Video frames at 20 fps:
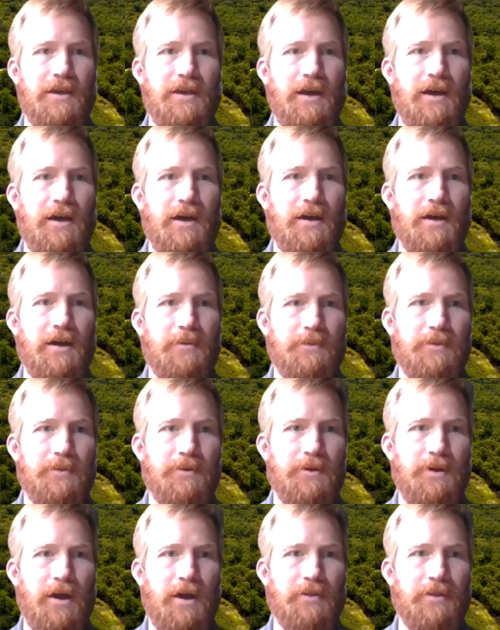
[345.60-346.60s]
Um,
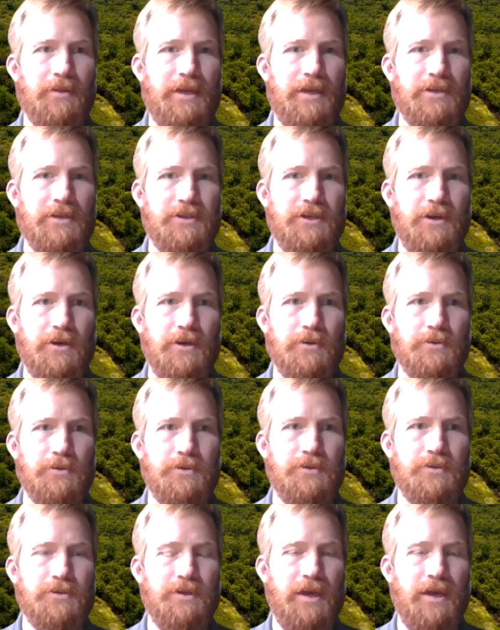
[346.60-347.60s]
on the East Coast
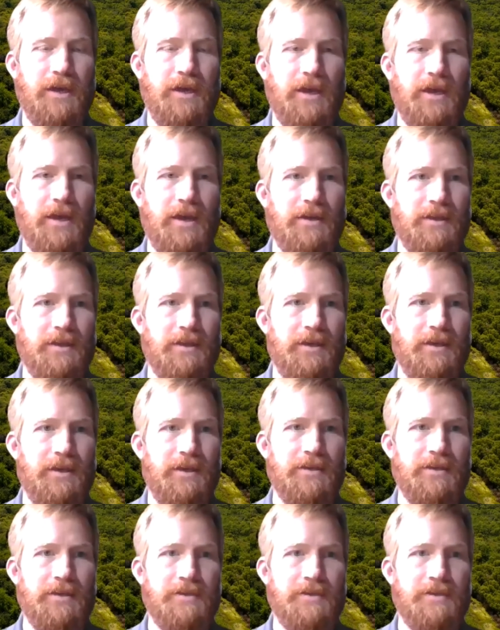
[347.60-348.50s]
and in the Keys,